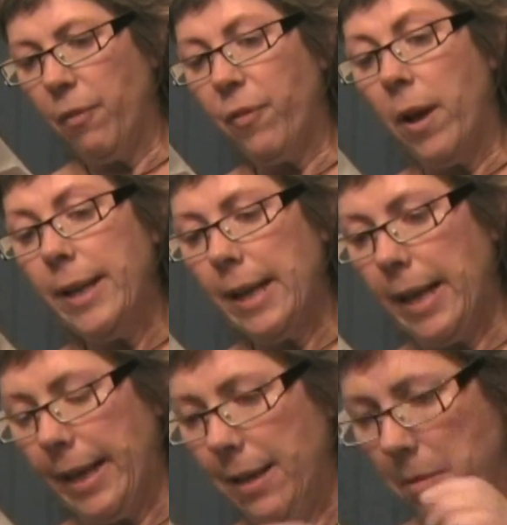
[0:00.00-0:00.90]

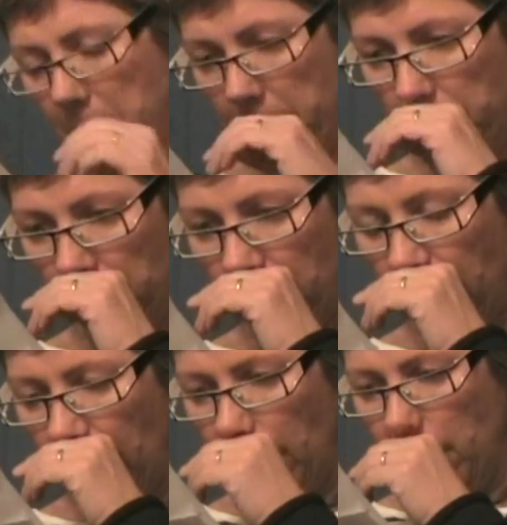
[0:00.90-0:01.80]
Finally,
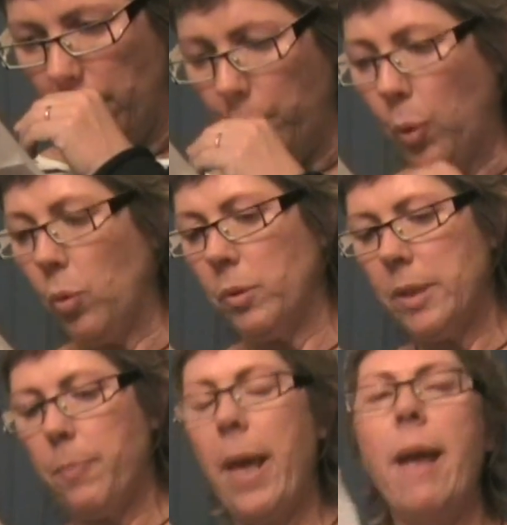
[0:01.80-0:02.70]

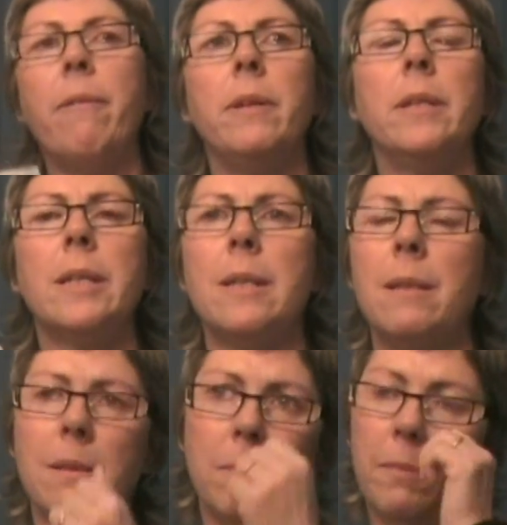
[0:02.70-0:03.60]
Paul's
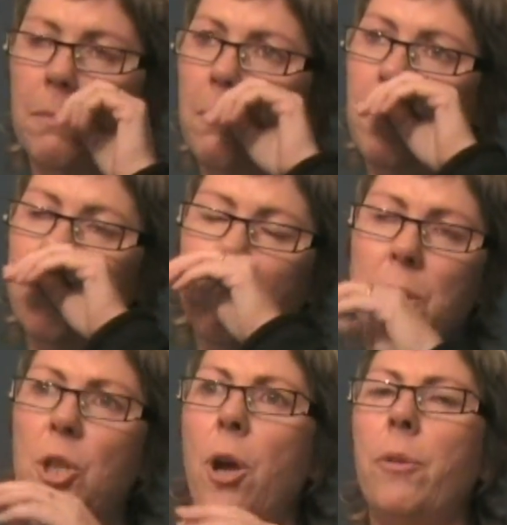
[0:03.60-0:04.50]
parents,
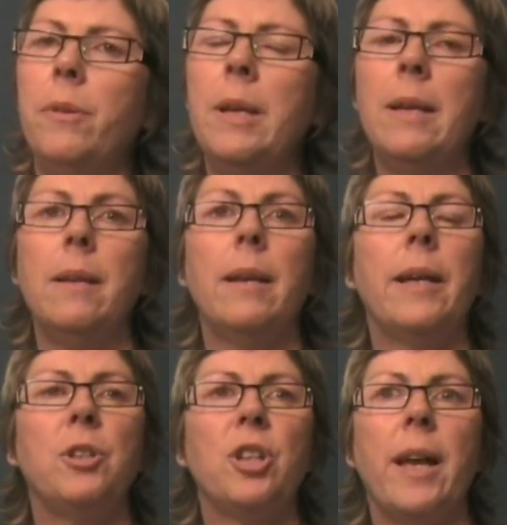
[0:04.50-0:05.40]
Joan
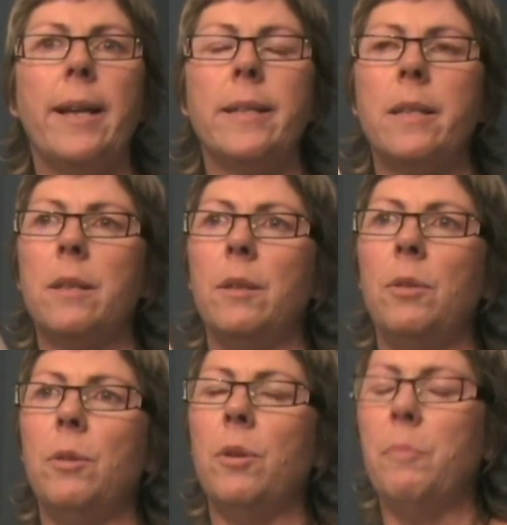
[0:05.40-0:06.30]
and Chaz,
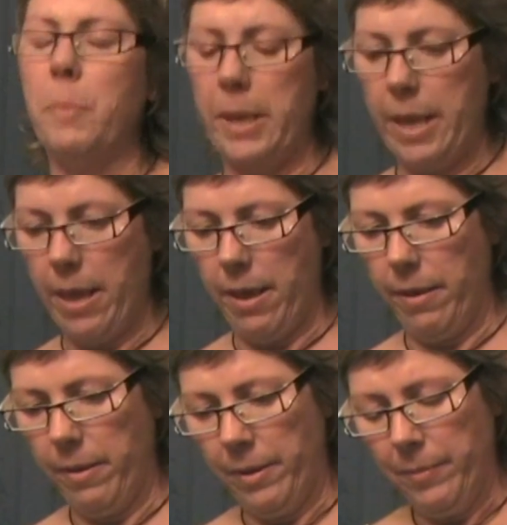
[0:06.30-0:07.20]
who couldn't be
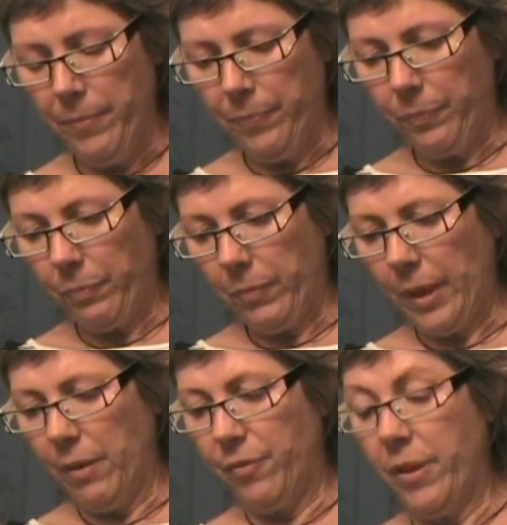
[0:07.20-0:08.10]
here
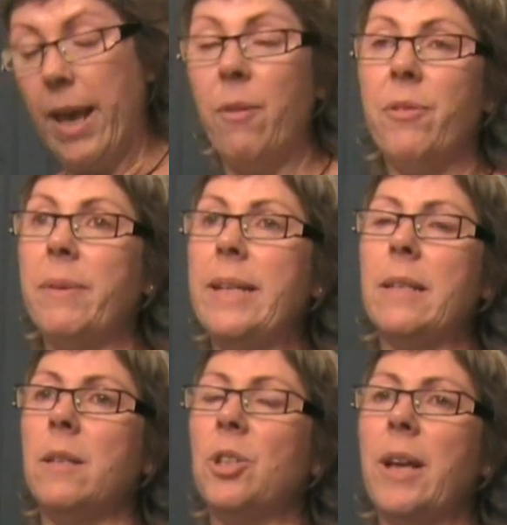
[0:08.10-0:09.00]
for health
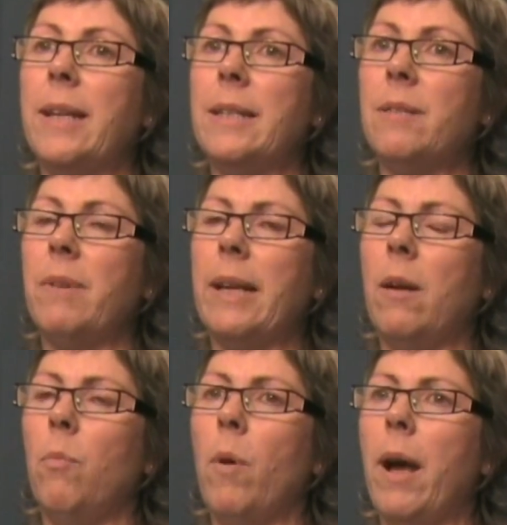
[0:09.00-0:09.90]
reasons. Chaz is really
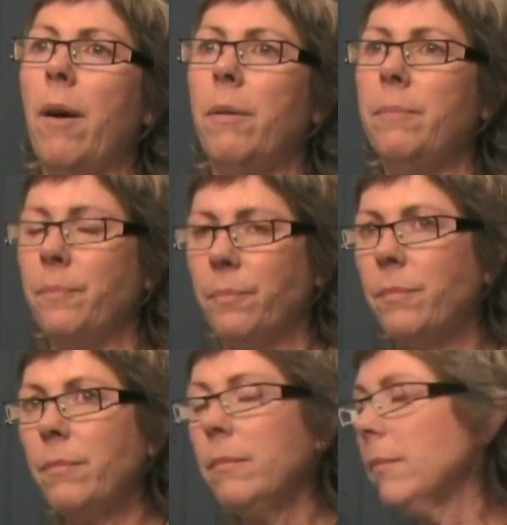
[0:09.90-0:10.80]
unwell,
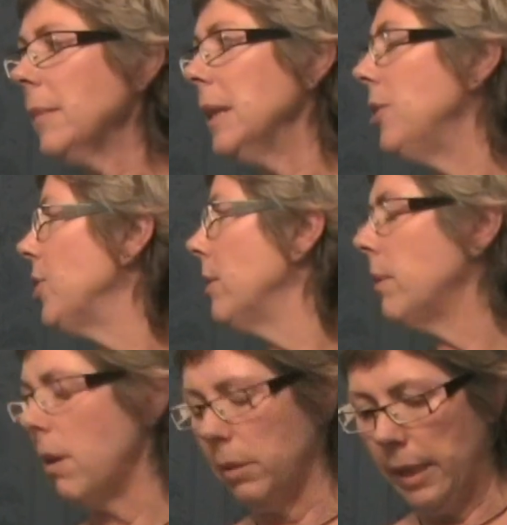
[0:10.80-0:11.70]
and
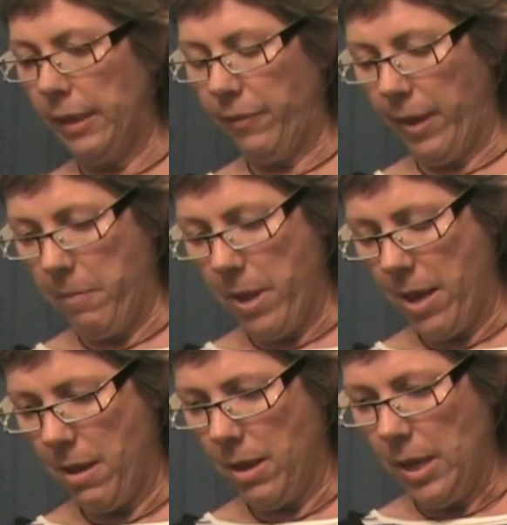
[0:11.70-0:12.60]
Joan can't leave him.
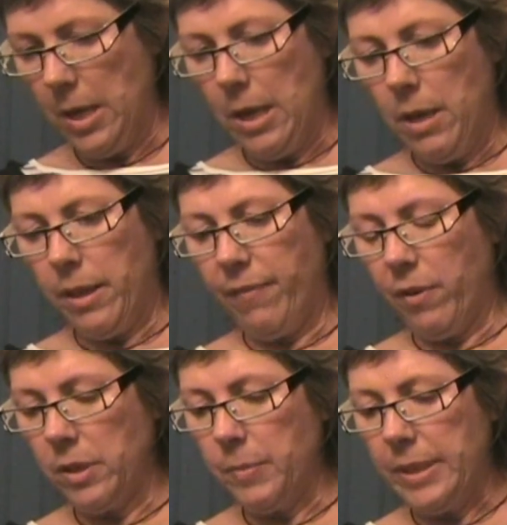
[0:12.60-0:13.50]
They've
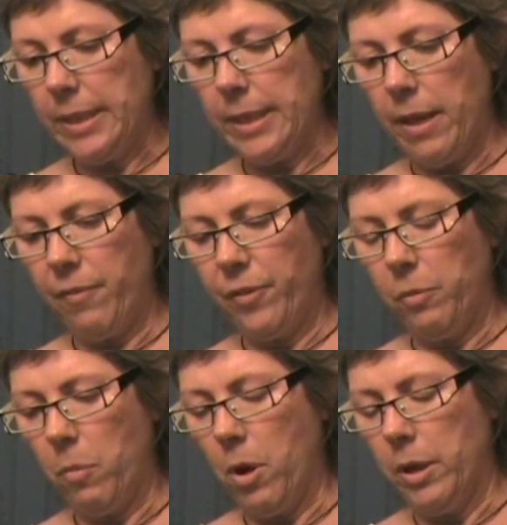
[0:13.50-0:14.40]
asked me to say a
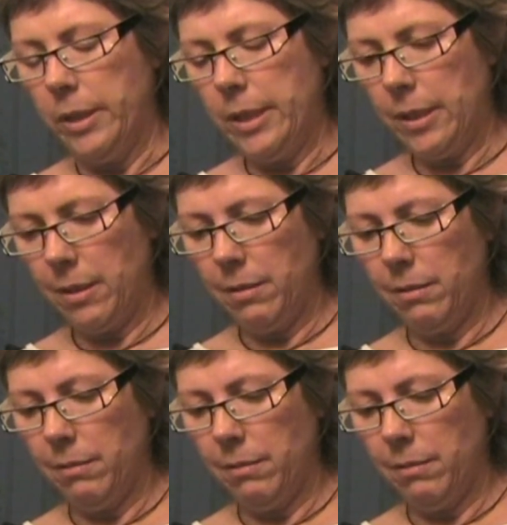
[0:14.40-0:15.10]
few words.